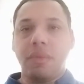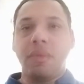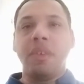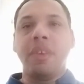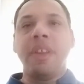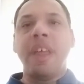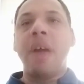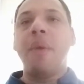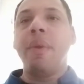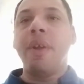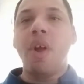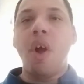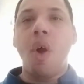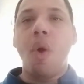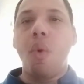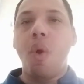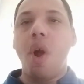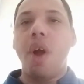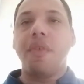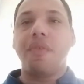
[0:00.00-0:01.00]
that we
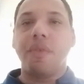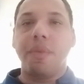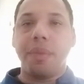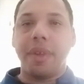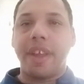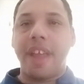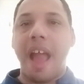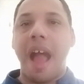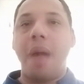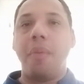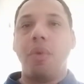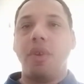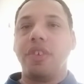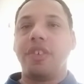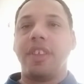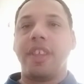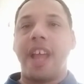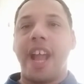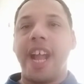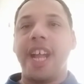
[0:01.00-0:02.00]
all want from the
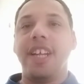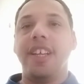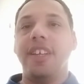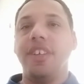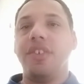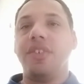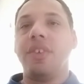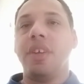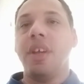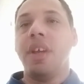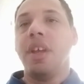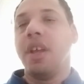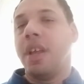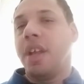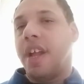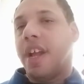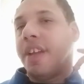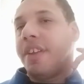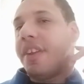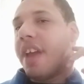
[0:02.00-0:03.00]
Cowboys of the '80s
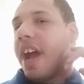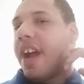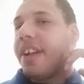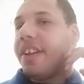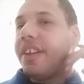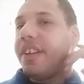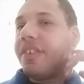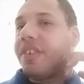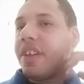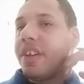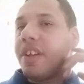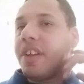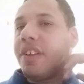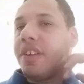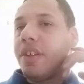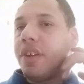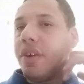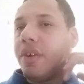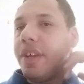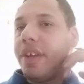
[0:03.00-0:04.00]
and '90s, and
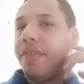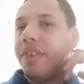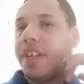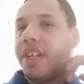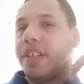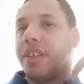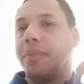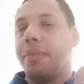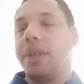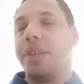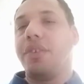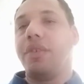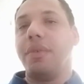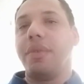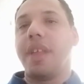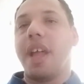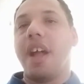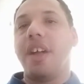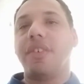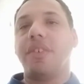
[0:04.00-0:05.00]
even in the mid
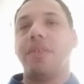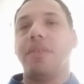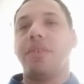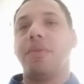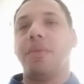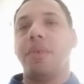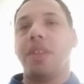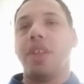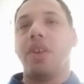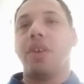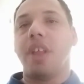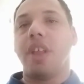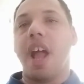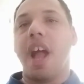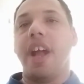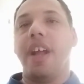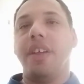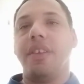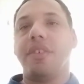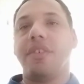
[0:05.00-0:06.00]
2000s with their
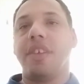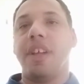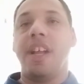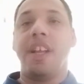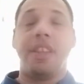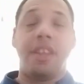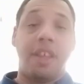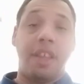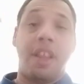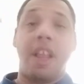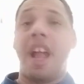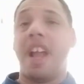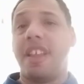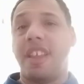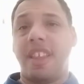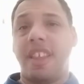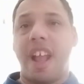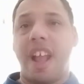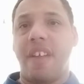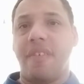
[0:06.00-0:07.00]
lines and the line
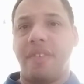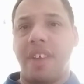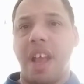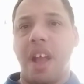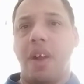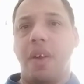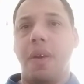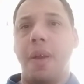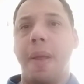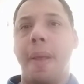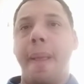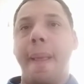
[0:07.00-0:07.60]
that they have now.